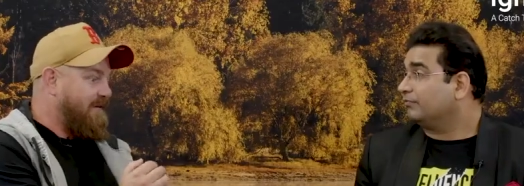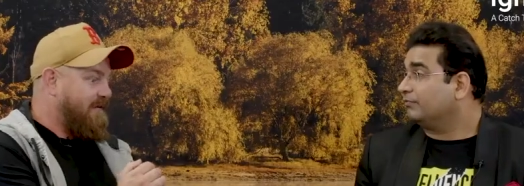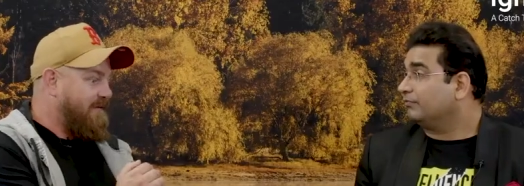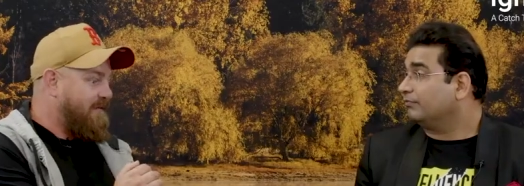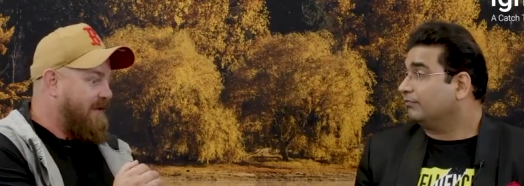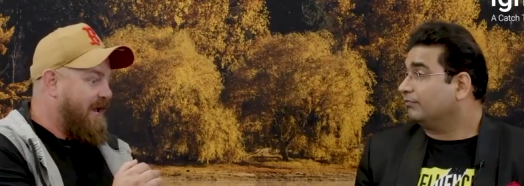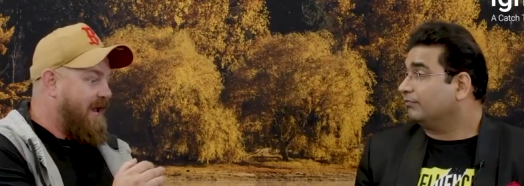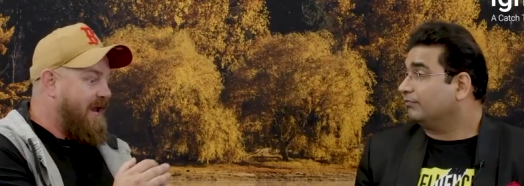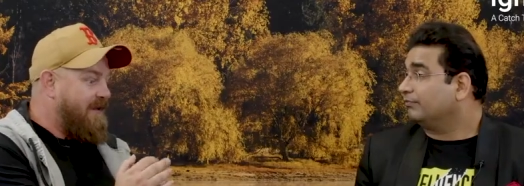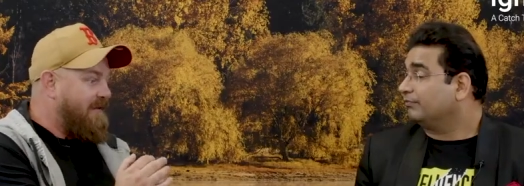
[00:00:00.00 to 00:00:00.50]

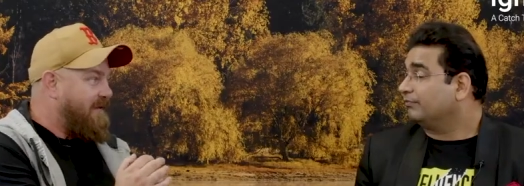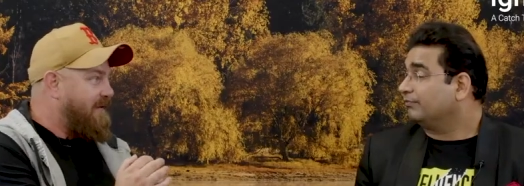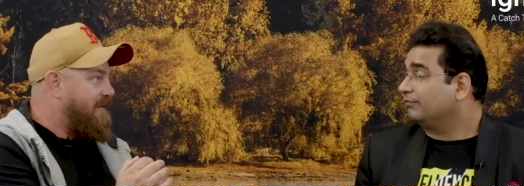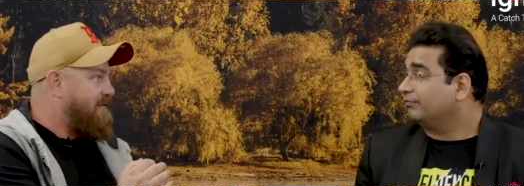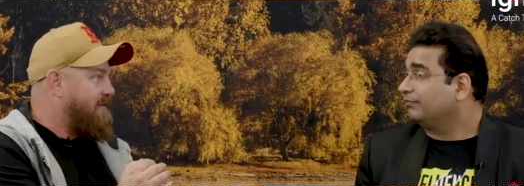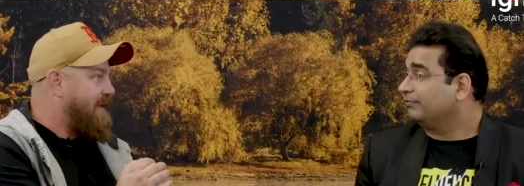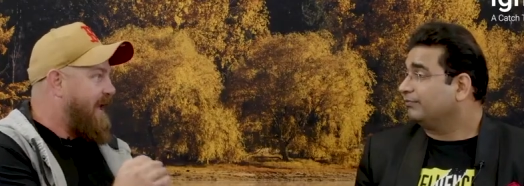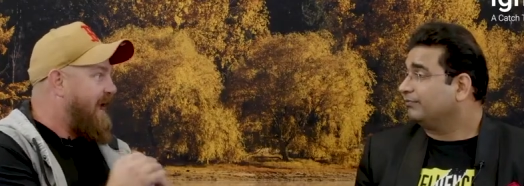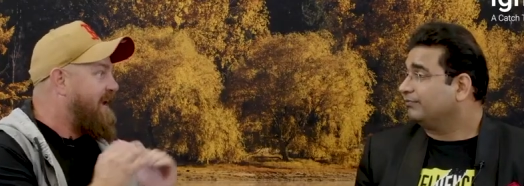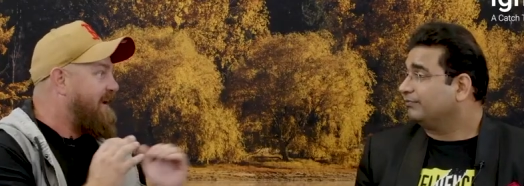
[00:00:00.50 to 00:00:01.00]
Speaker 1: that
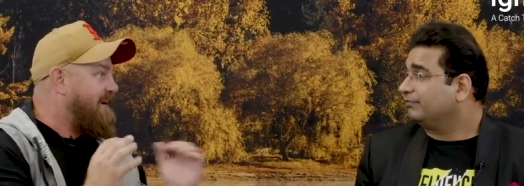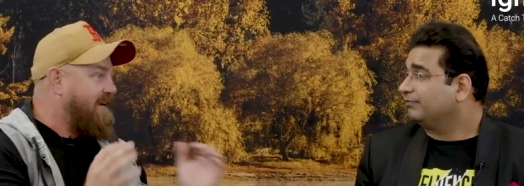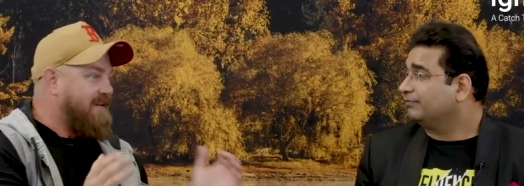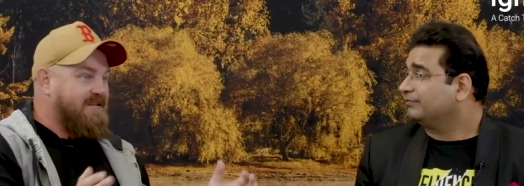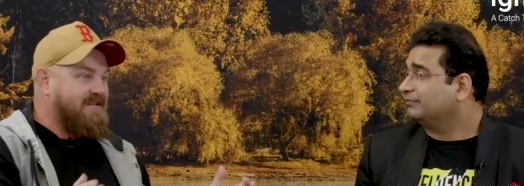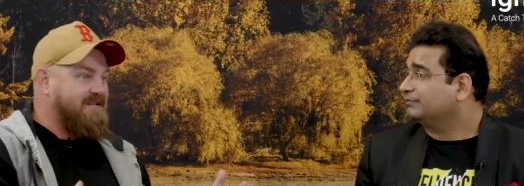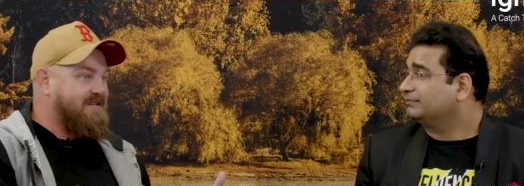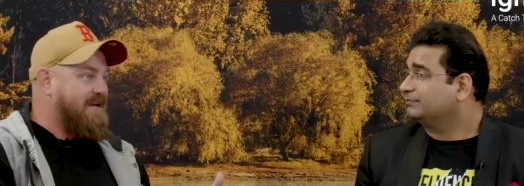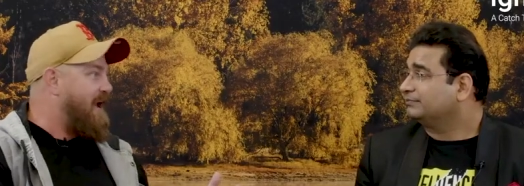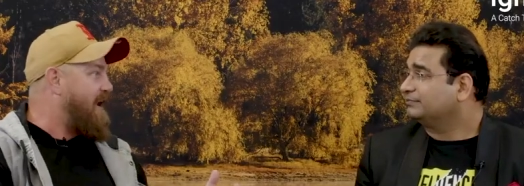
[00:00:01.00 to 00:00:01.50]
that in
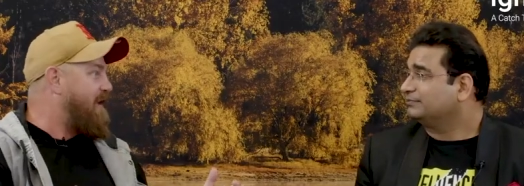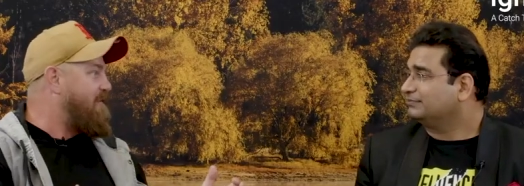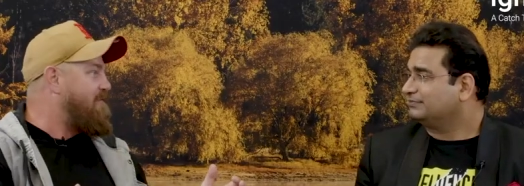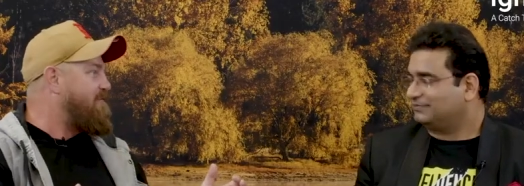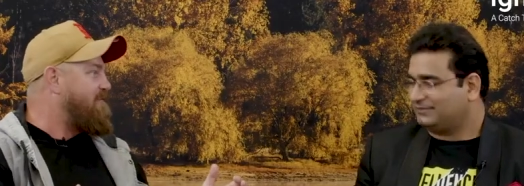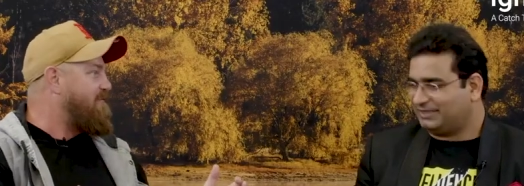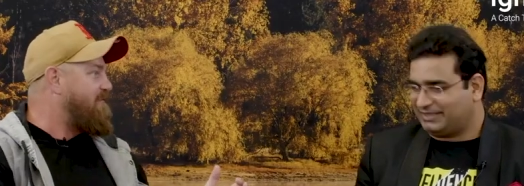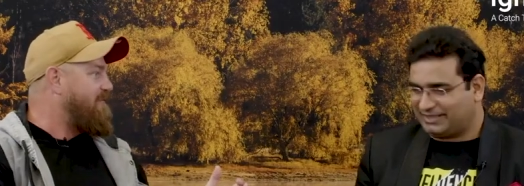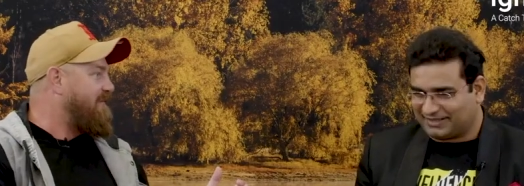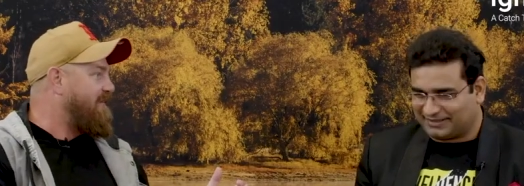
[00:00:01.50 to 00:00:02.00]
itself,
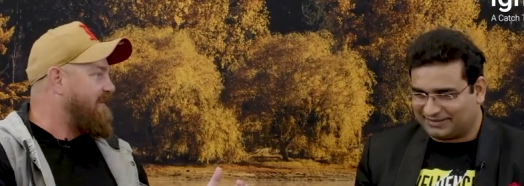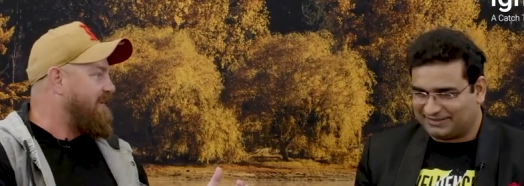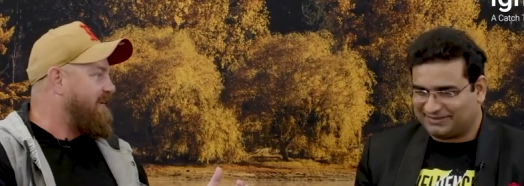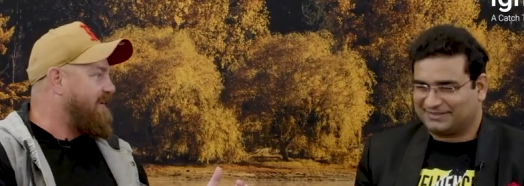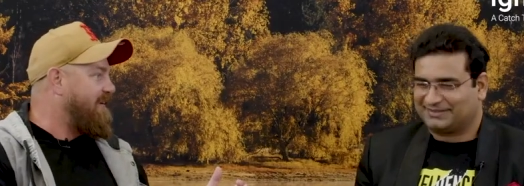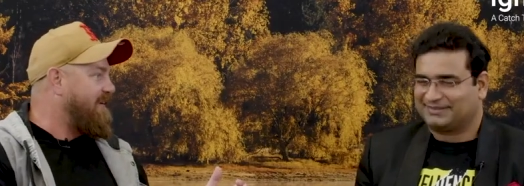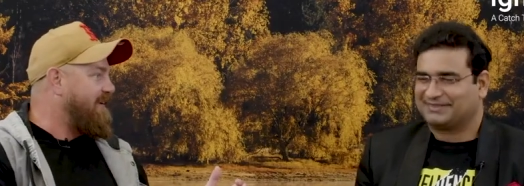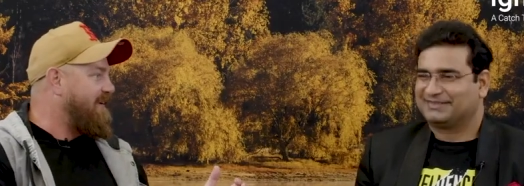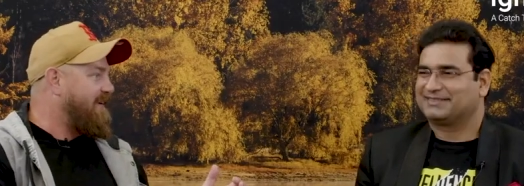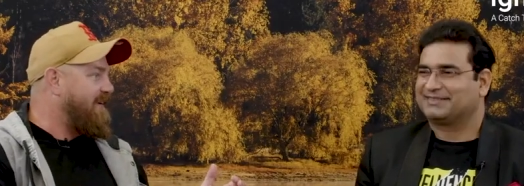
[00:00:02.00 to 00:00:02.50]

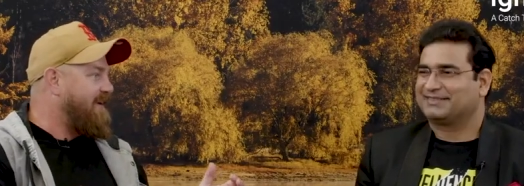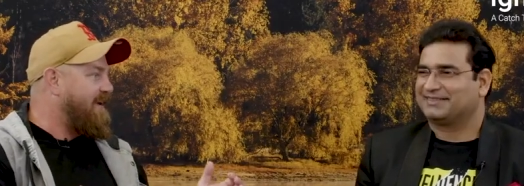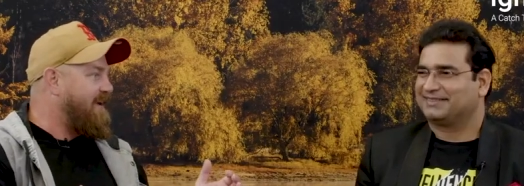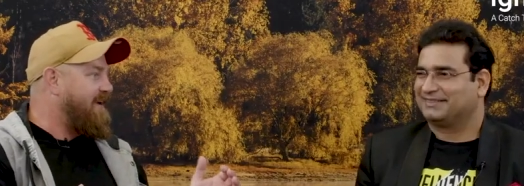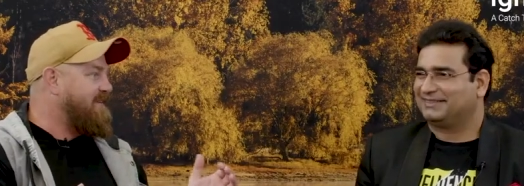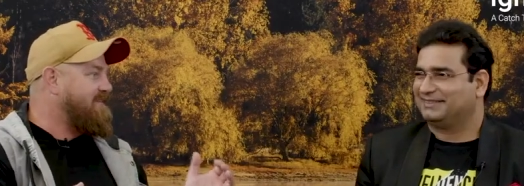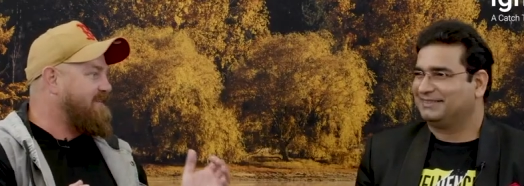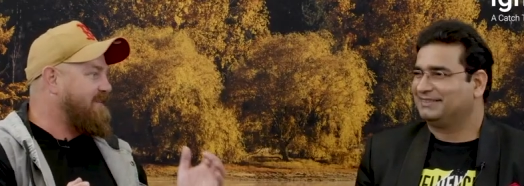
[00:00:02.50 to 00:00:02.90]
yes, is